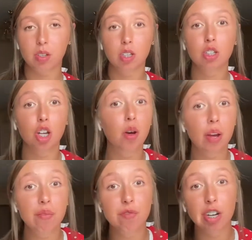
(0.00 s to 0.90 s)
So
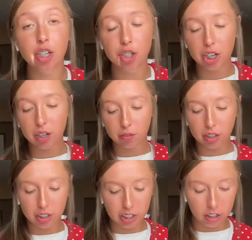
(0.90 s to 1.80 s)
I'm finishing
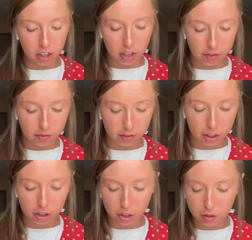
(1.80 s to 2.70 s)
rinsing off the
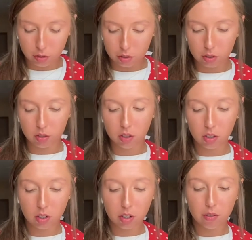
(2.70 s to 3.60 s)
shoes
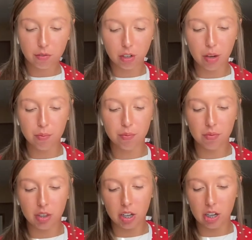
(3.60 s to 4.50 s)
from
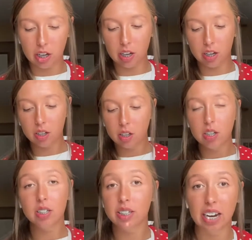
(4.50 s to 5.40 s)
the
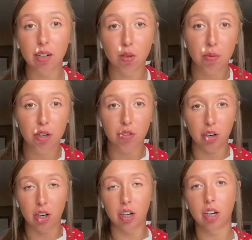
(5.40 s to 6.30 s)
stain remover
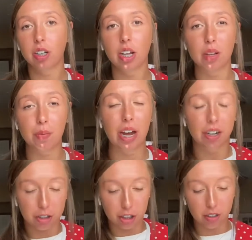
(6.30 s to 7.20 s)
and the
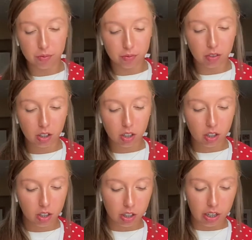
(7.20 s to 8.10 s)
powder
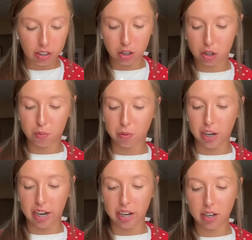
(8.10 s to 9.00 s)
and the
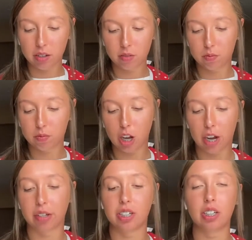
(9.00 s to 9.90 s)
spray, the
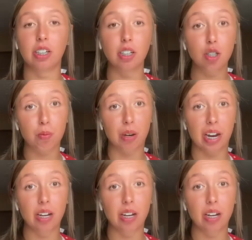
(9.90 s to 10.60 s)
OxiClean spray.